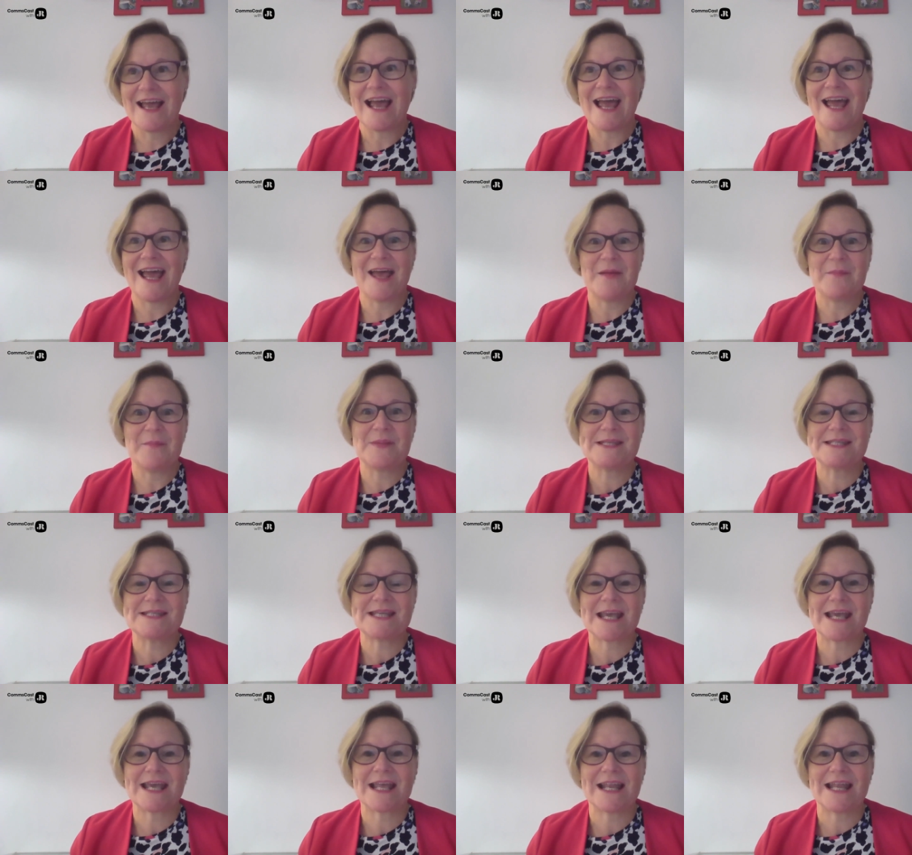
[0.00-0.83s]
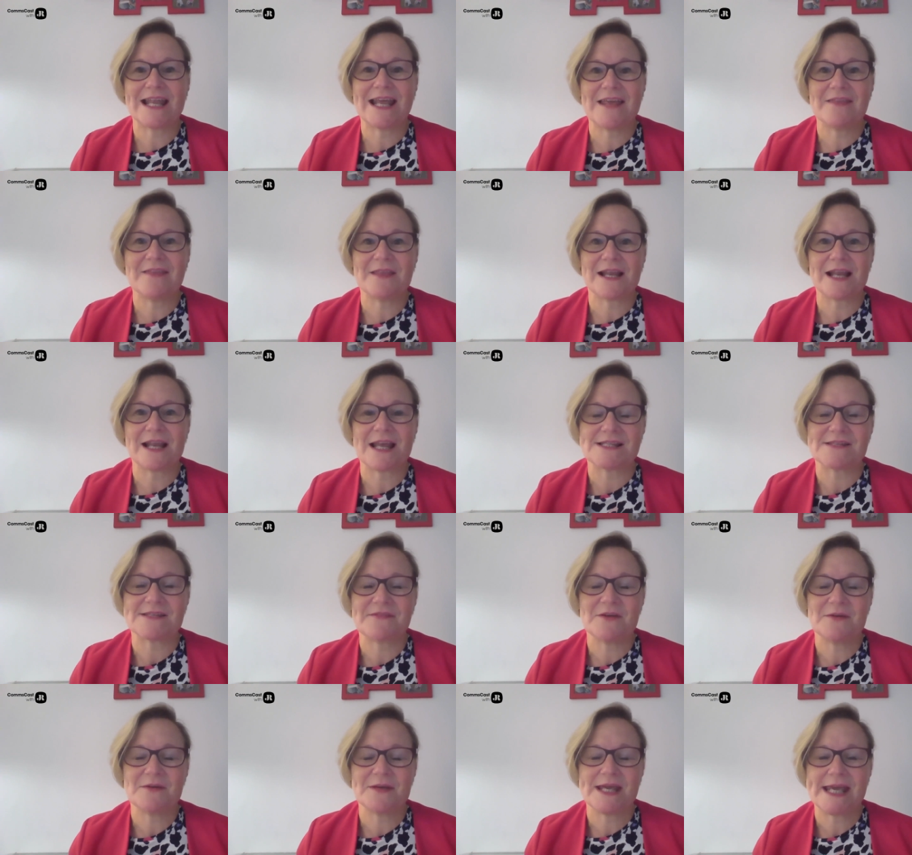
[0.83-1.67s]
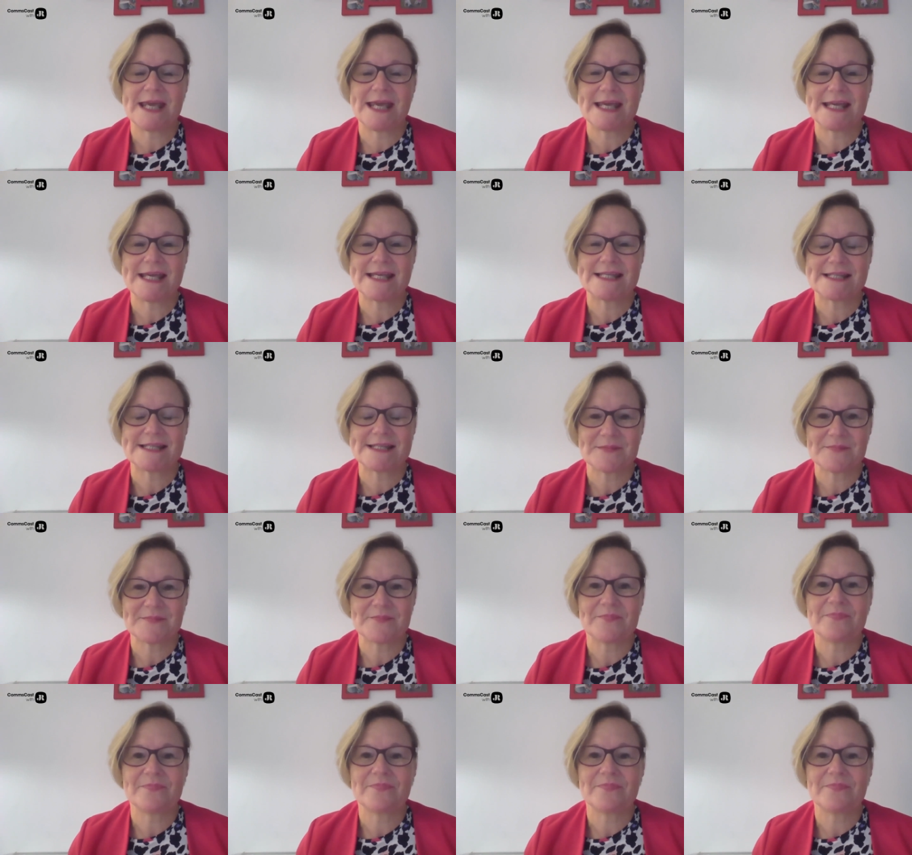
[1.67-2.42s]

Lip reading: particularly in the last few years.